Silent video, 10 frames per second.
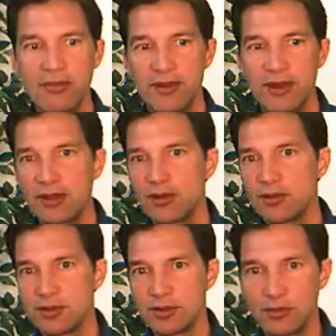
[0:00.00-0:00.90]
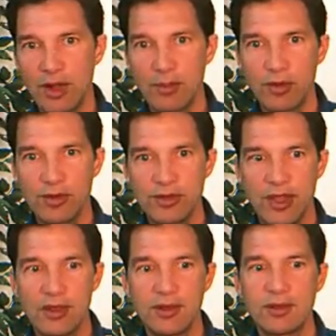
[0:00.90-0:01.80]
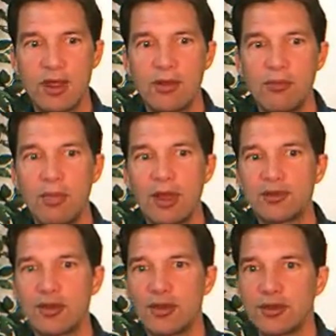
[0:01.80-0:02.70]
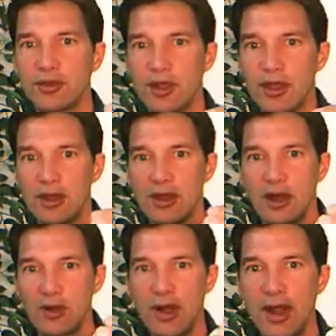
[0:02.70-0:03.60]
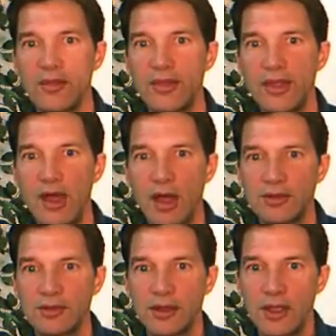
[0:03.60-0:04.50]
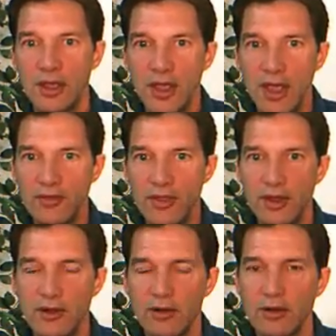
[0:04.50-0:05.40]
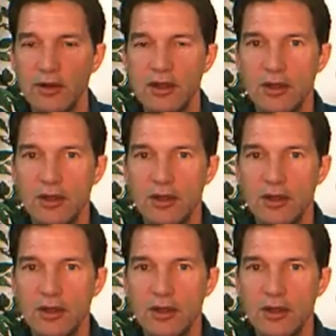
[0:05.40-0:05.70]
my fingers represent muscles around the eyes, and the